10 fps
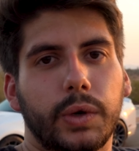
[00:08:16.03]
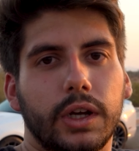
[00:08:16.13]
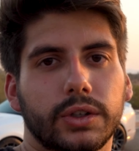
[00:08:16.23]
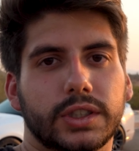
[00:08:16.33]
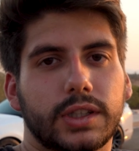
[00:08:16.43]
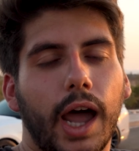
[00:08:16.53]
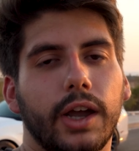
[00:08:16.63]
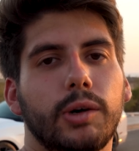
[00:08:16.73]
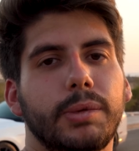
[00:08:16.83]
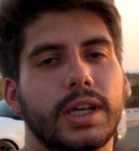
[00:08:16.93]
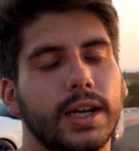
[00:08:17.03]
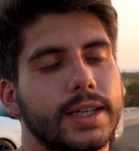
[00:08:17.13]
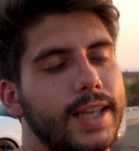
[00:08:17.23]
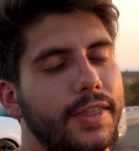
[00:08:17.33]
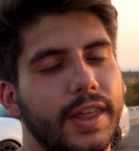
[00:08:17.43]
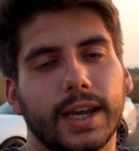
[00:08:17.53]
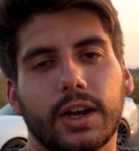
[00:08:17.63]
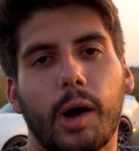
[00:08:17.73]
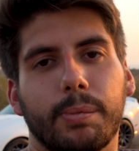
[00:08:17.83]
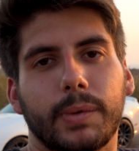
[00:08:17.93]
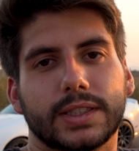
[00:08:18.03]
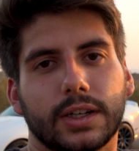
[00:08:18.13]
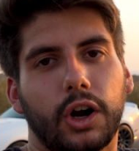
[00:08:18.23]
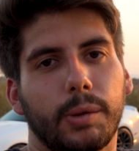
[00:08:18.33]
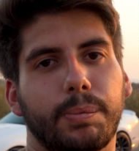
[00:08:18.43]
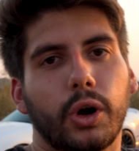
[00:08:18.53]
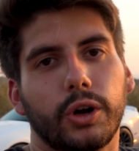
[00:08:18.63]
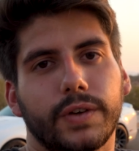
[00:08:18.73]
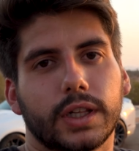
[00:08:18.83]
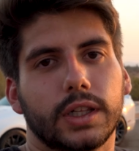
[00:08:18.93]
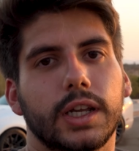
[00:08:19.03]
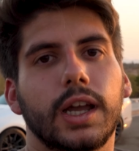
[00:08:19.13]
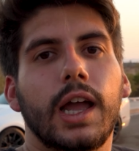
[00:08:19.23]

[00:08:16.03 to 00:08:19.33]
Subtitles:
wheel style because I think it complements the car perfectly.